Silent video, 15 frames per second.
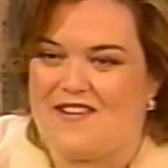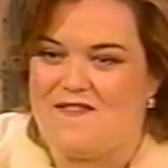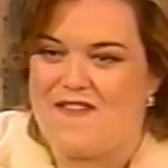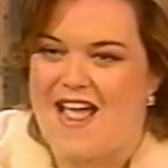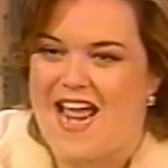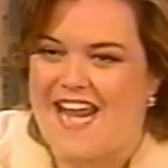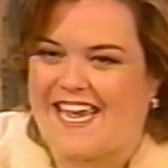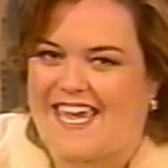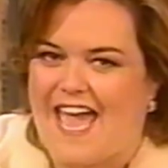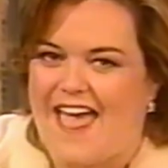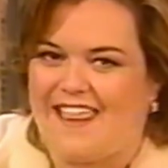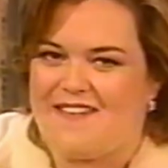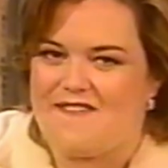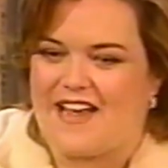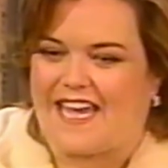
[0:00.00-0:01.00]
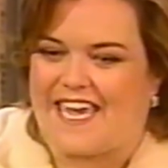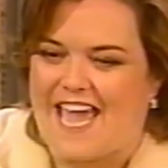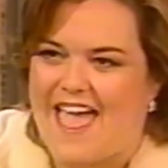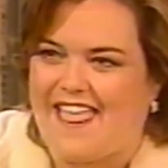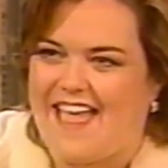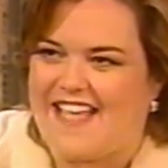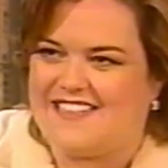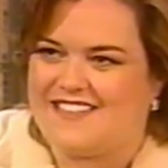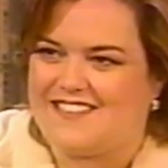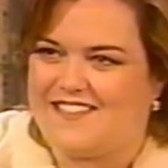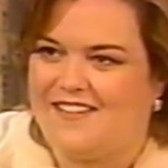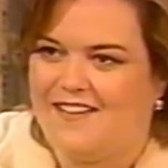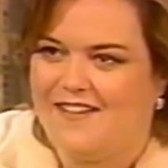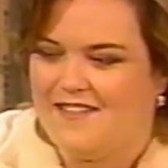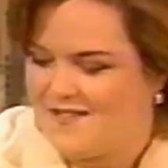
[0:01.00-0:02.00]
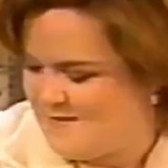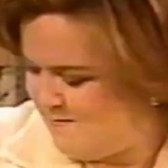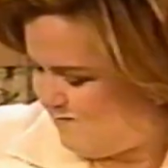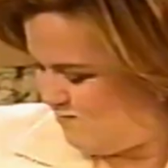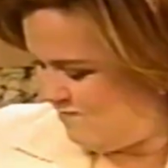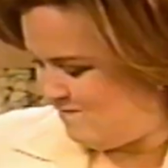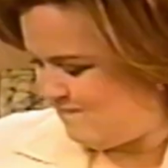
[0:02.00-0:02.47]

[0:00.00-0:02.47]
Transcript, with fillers: to me, Kelly McGill? I'm just saying.